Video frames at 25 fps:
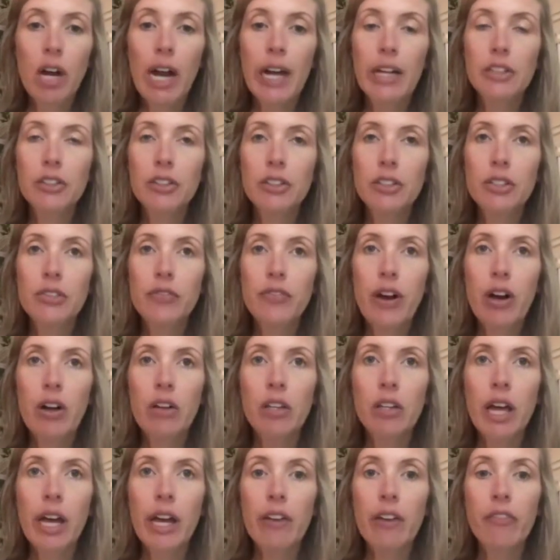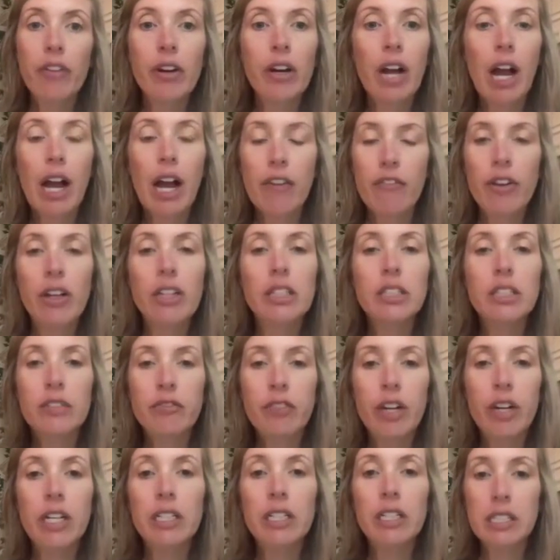I just felt like I felt
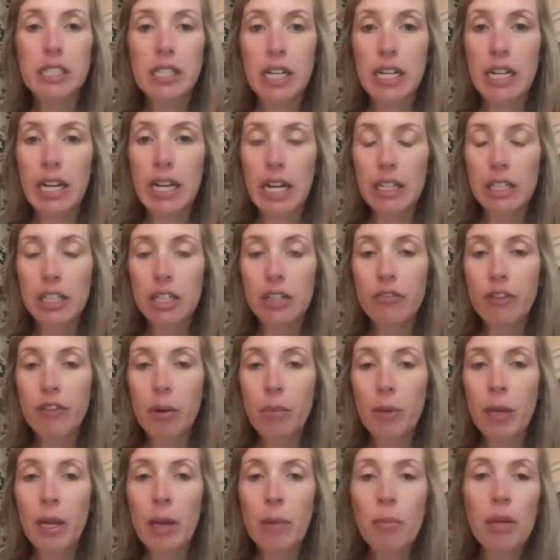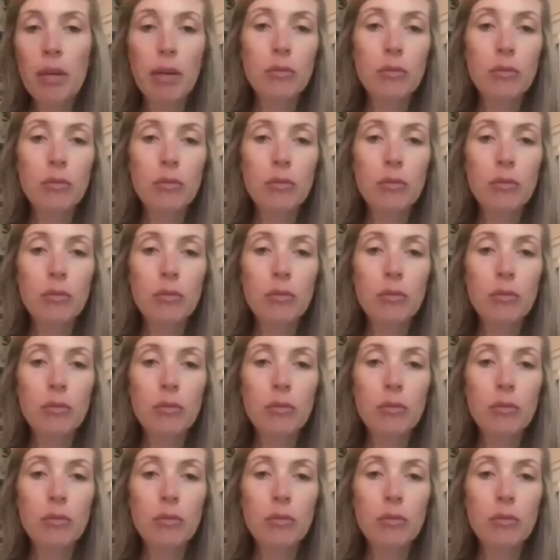very disconnected from him,